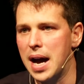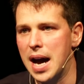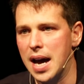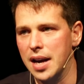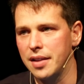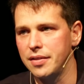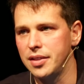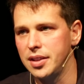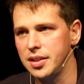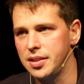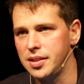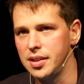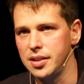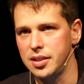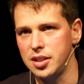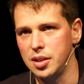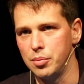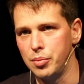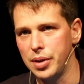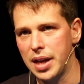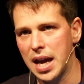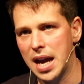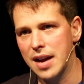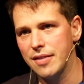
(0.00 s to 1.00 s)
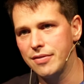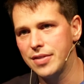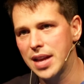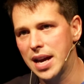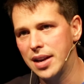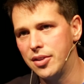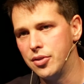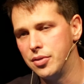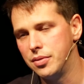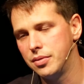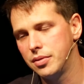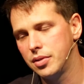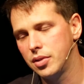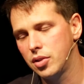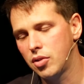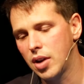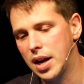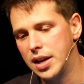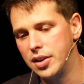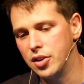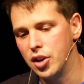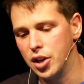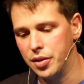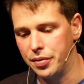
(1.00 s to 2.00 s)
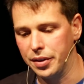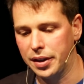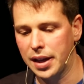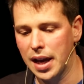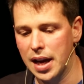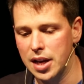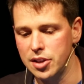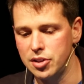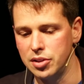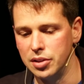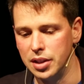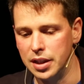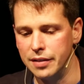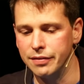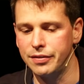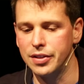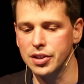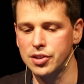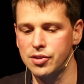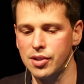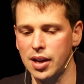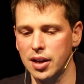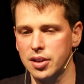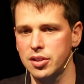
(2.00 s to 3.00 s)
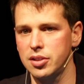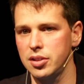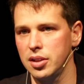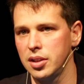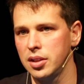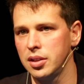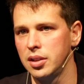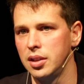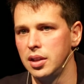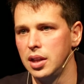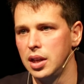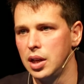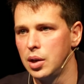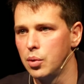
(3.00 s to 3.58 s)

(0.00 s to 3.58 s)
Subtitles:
part of this system. We have that great notification infrastructure.